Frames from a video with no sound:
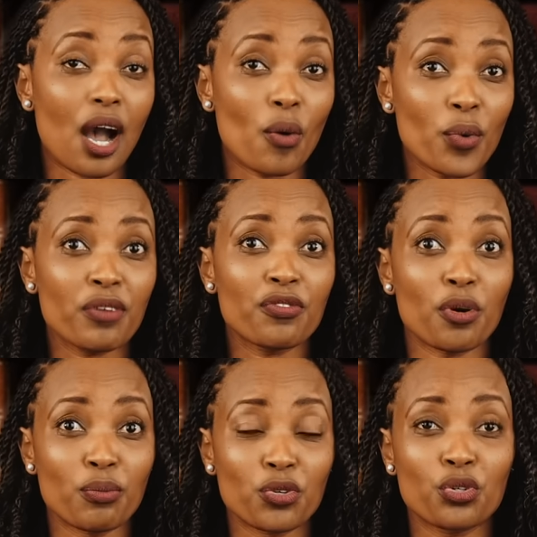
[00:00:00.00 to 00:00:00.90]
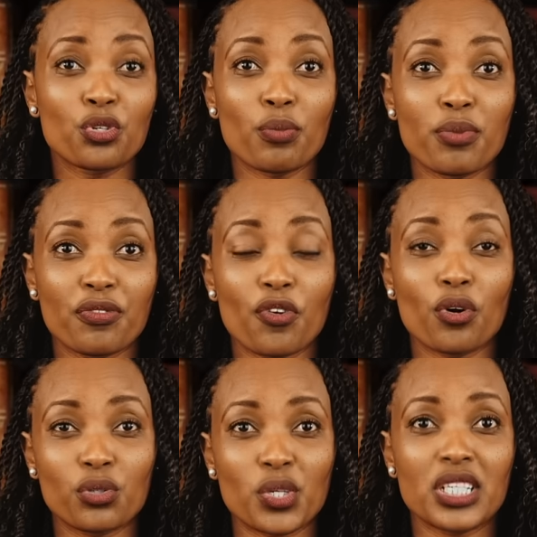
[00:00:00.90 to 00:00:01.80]
away from Ruto before
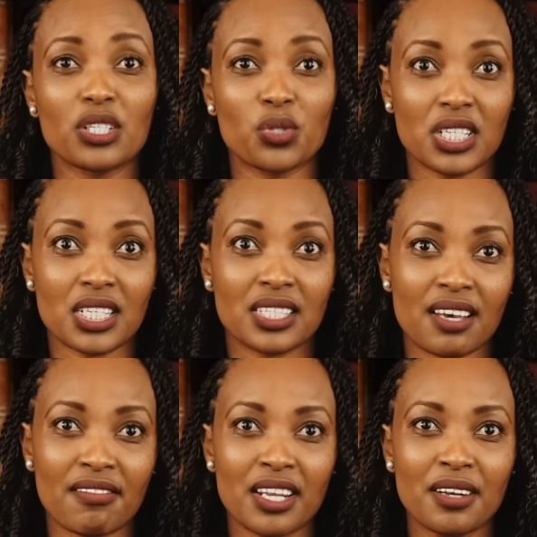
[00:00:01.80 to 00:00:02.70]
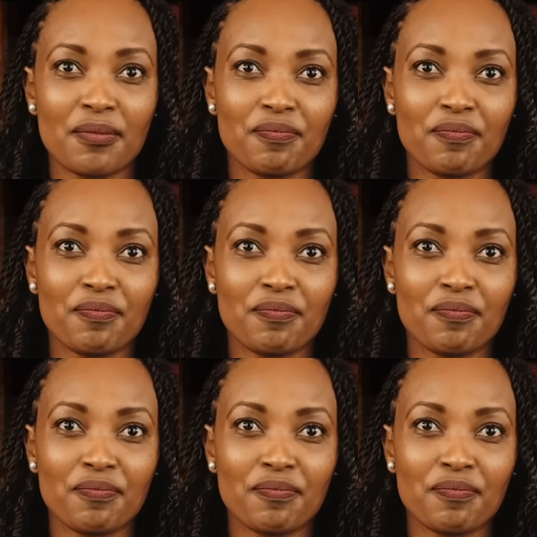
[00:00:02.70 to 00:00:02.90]
2027?